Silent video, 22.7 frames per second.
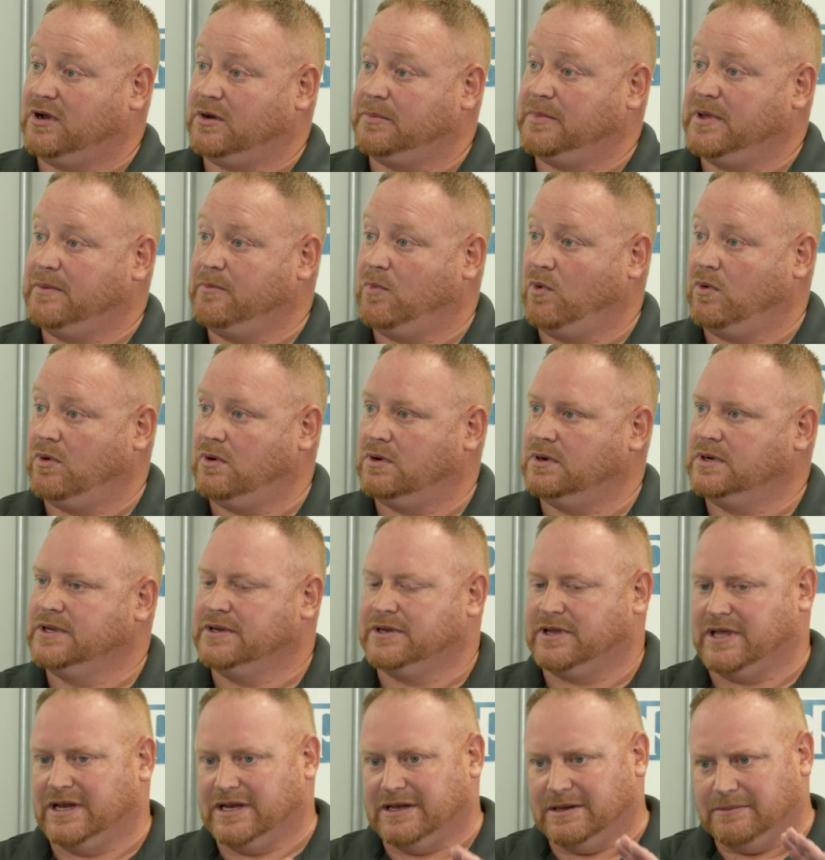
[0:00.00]
little bit more,
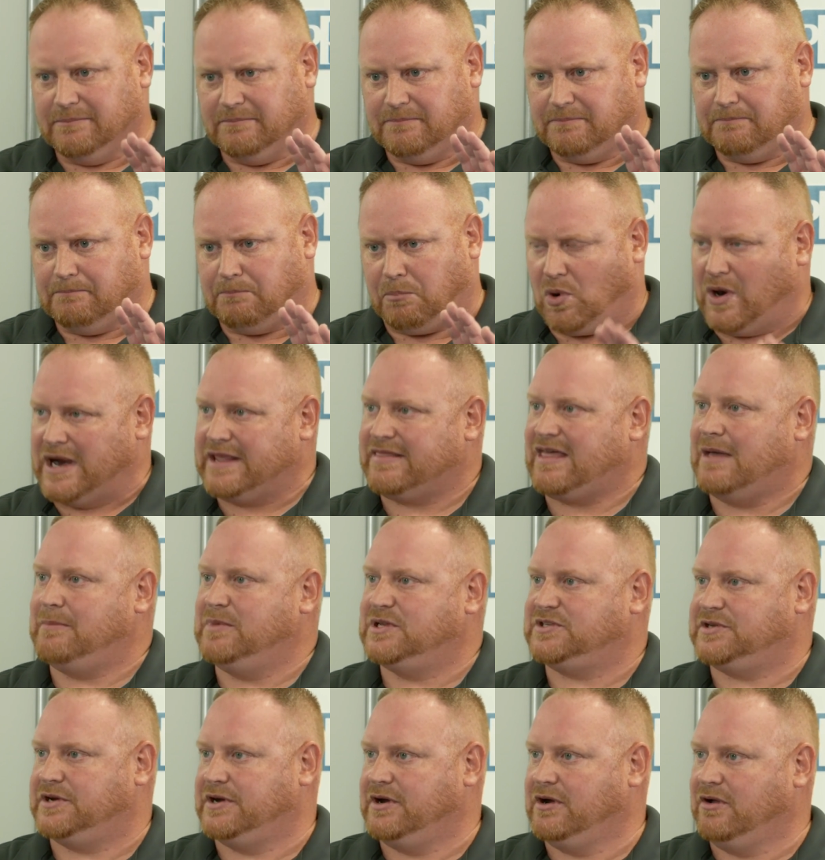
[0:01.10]
going to break that
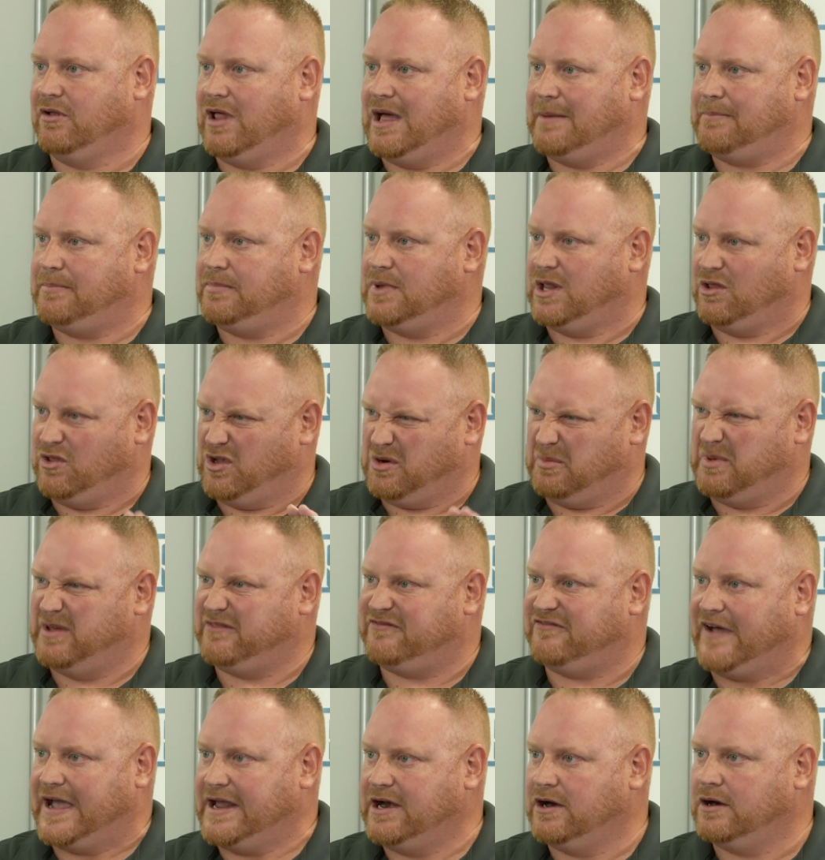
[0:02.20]
material up a little bit
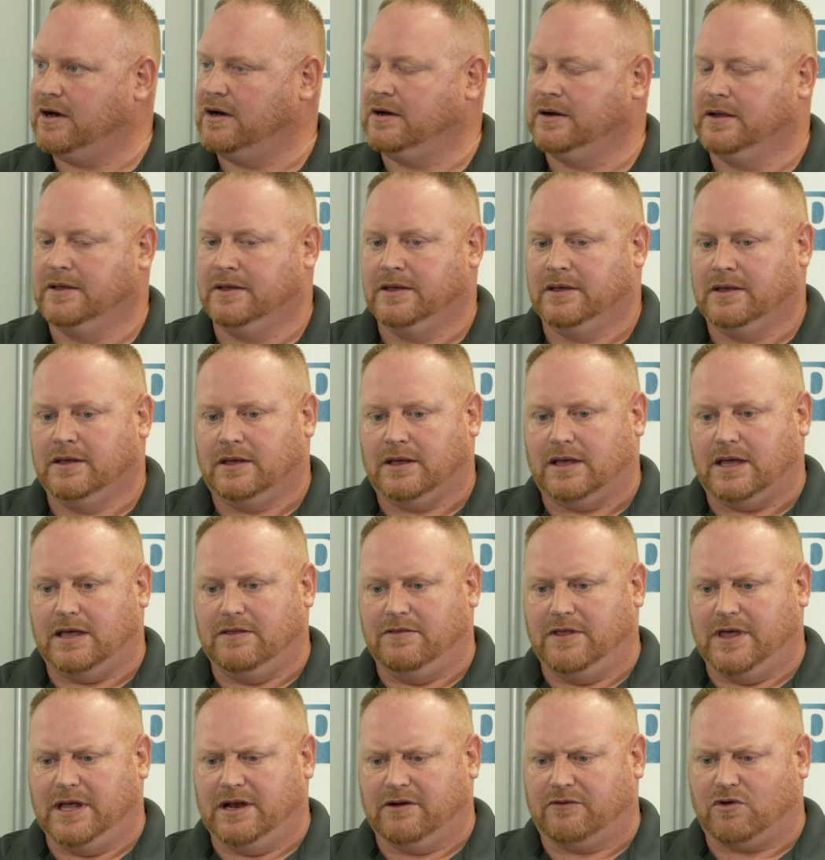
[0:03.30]
finer.
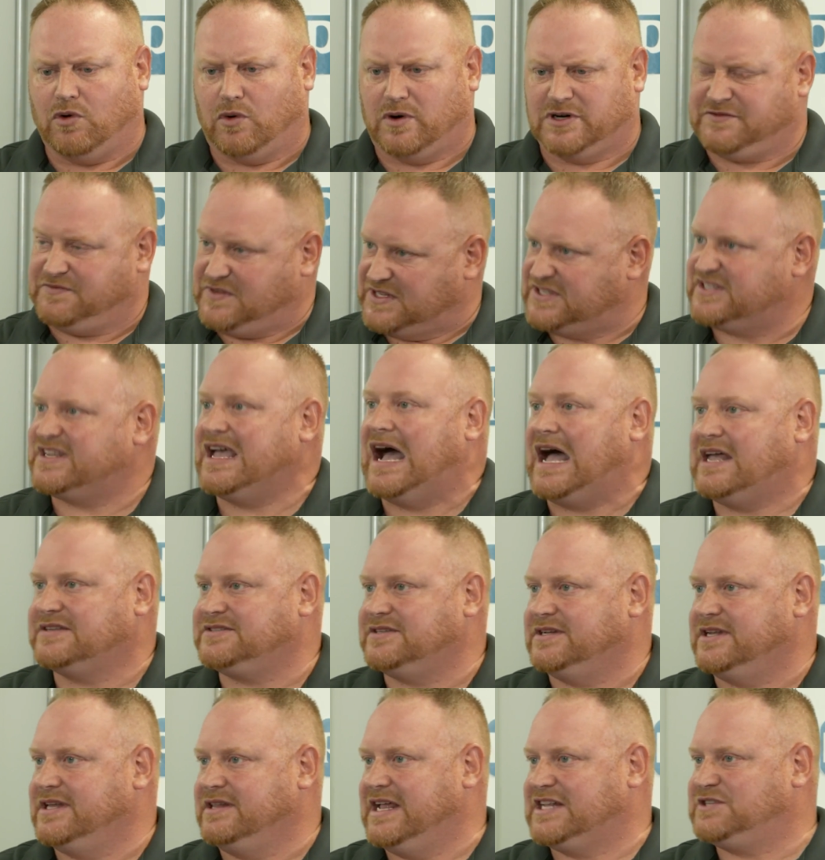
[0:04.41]
And then, of course,
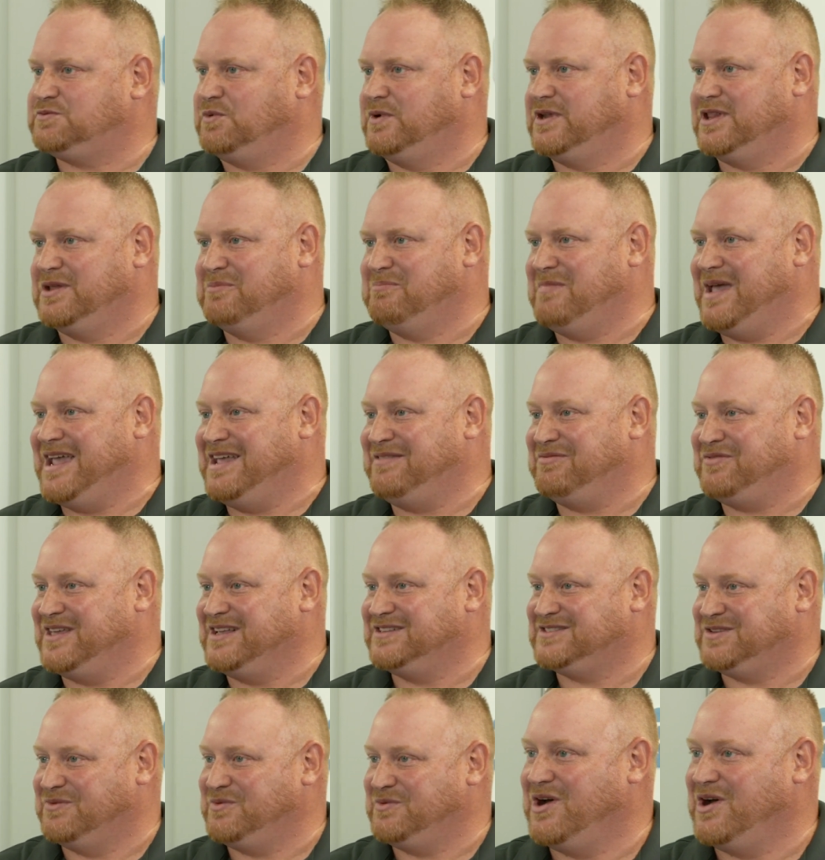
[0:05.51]
viscosity. And that's one of the main
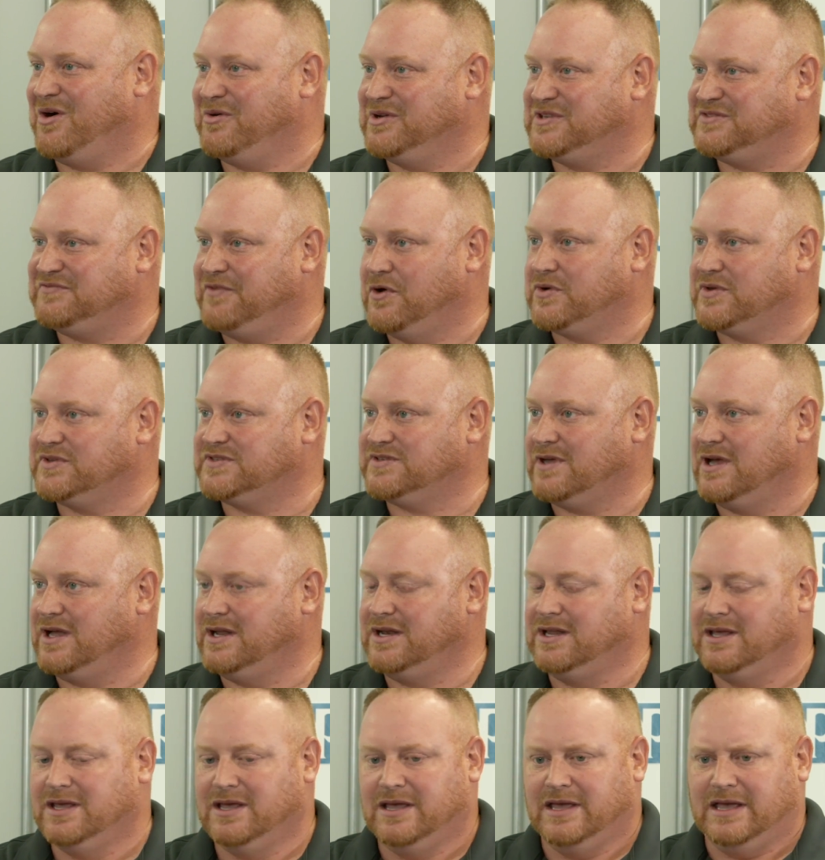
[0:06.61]
things always focus
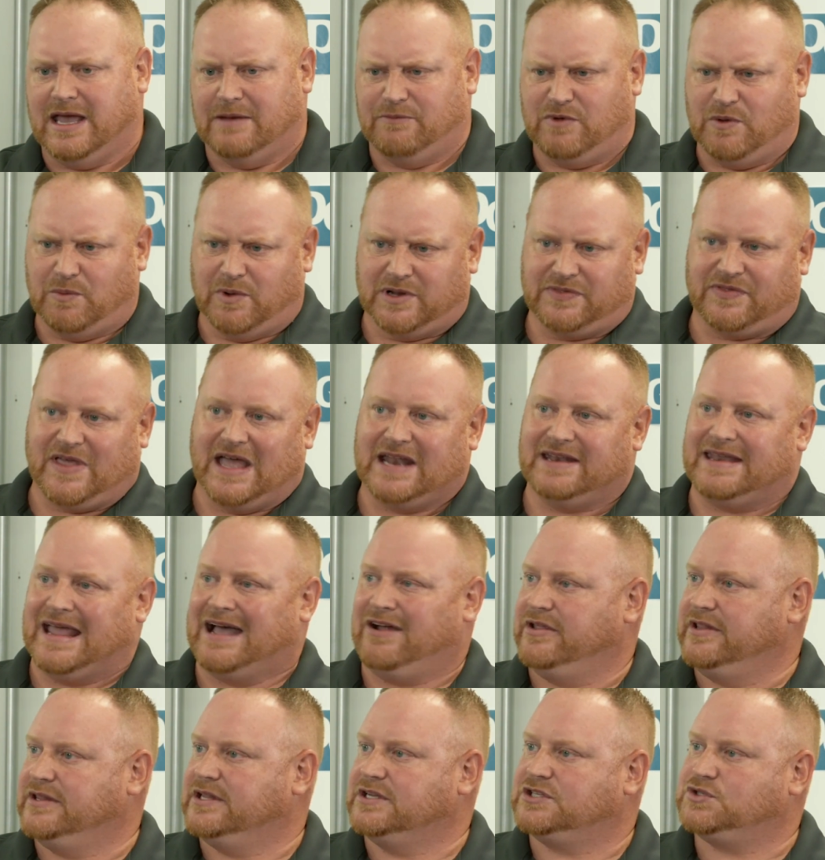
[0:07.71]
on. And we want that
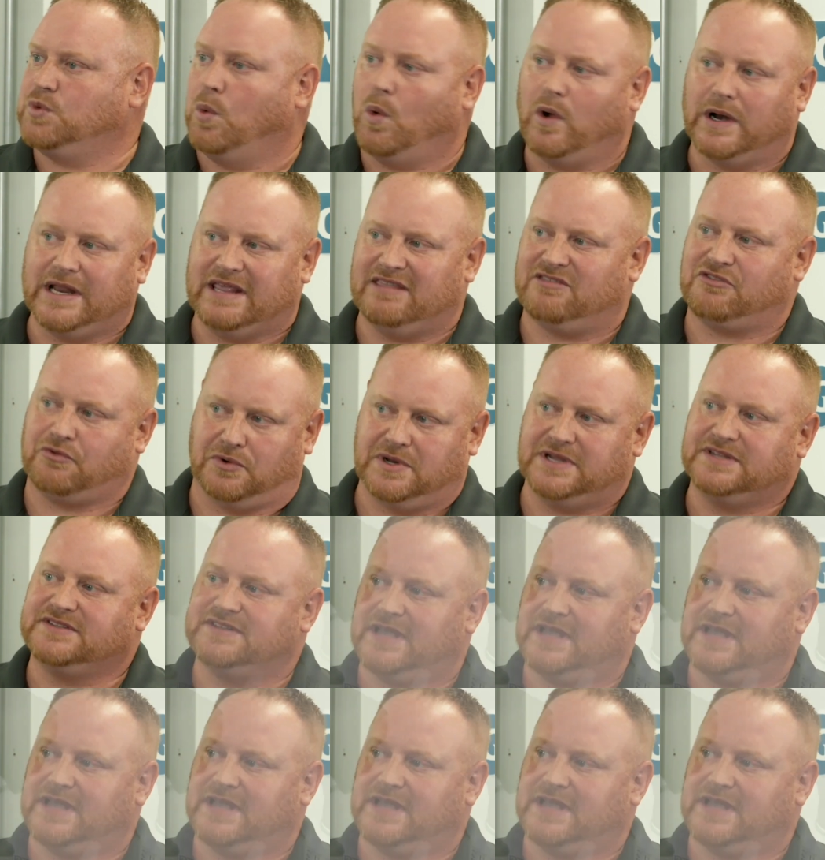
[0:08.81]
down in the 23